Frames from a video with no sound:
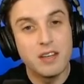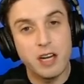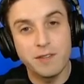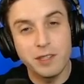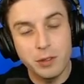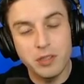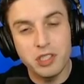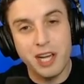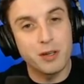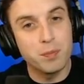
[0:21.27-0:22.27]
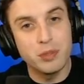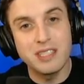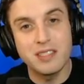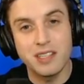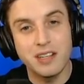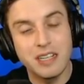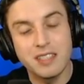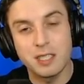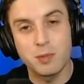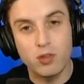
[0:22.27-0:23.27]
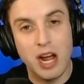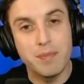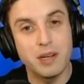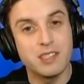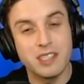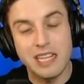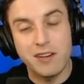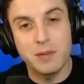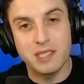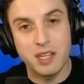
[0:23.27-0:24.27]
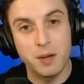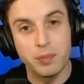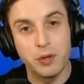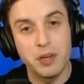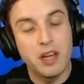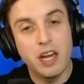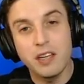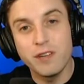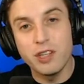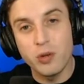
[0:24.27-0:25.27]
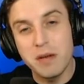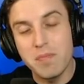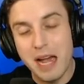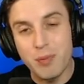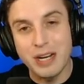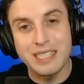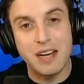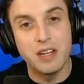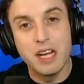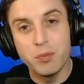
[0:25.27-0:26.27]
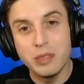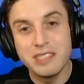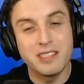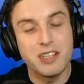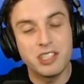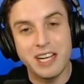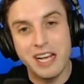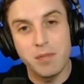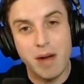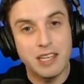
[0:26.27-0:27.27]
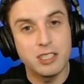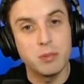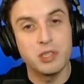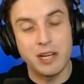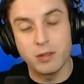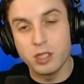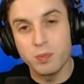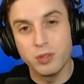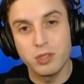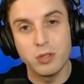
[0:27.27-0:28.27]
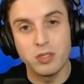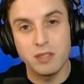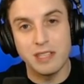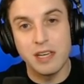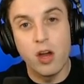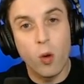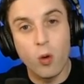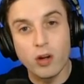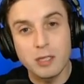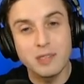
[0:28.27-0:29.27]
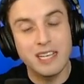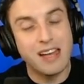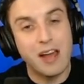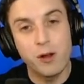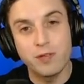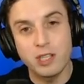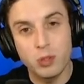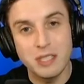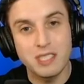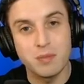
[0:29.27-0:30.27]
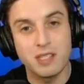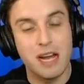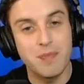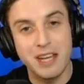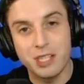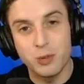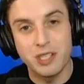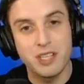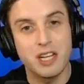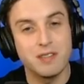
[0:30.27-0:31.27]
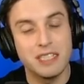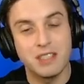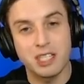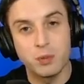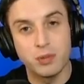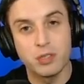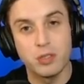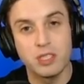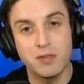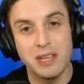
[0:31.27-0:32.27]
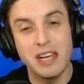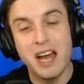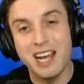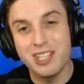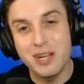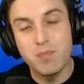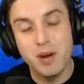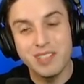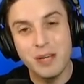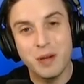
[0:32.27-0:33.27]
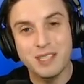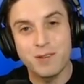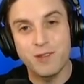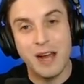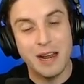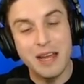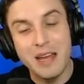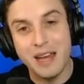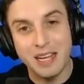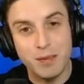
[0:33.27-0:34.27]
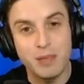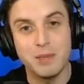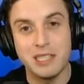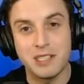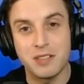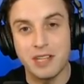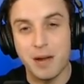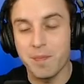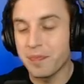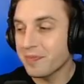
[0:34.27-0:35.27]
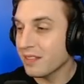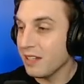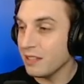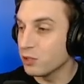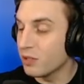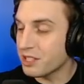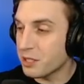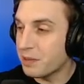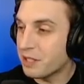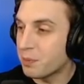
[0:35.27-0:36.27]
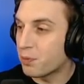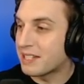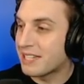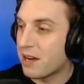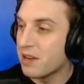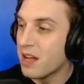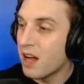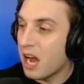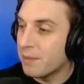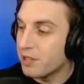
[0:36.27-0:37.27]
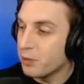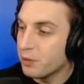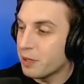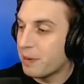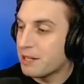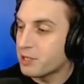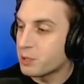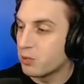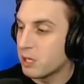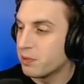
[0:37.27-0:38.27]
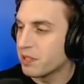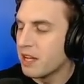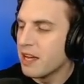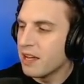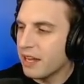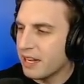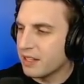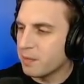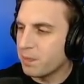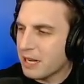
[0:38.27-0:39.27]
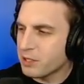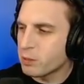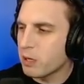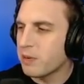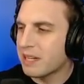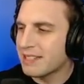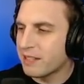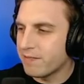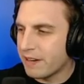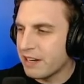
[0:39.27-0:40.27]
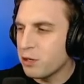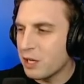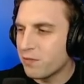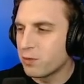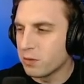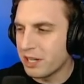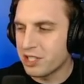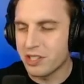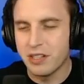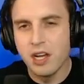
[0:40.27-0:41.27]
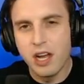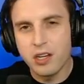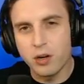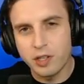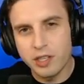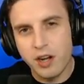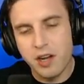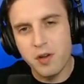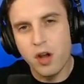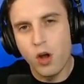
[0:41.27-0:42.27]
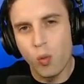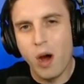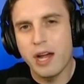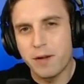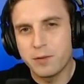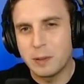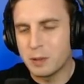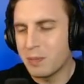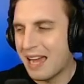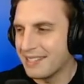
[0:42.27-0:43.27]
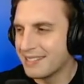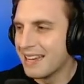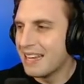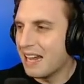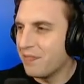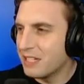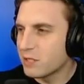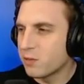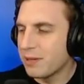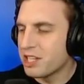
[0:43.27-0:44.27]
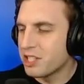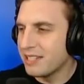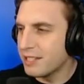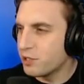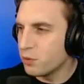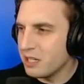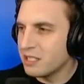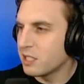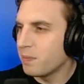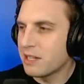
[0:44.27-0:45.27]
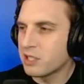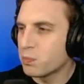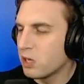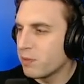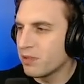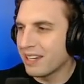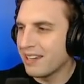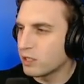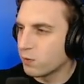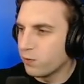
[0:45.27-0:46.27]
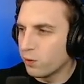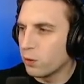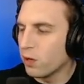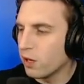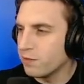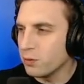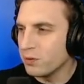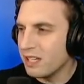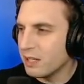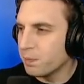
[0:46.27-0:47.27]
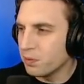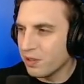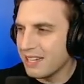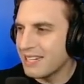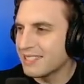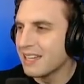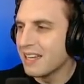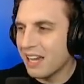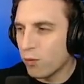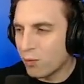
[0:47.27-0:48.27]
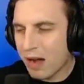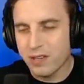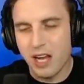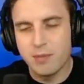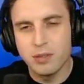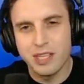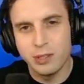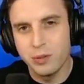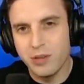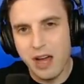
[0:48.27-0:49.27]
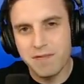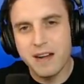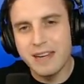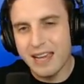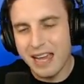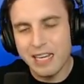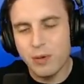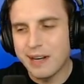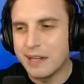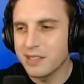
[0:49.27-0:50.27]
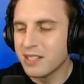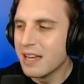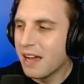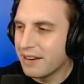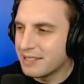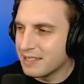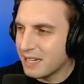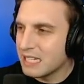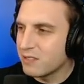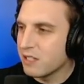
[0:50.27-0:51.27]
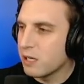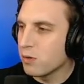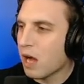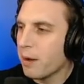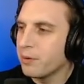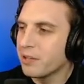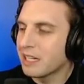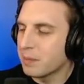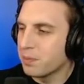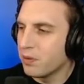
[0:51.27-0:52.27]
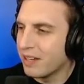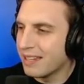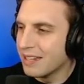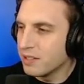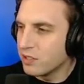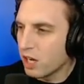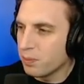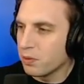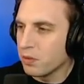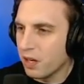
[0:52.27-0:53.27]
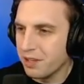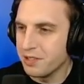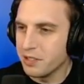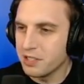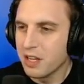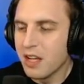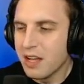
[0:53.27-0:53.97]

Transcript: Now, if you're new to the channel, please consider hitting the subscribe button so you never miss an upload. And if you enjoy my breakdown, please consider checking out my YouTube channel, SpruceGooseTV, or come say hi over on Twitch sometime at twitch.tv/SpruceGooseTV. I stream Monday, Wednesday, Friday at 8 p.m. Eastern Time. So let's jump into the breakdown. I'm in the New England Patriots playbook, and the Patriots playbook has a very unique formation called gun, Y-off trips, Pats. And this formation is unique to the Patriots playbook. It is full of unique plays and route combos that you will not find anywhere else. And in today's video, I want to look at the play double unders.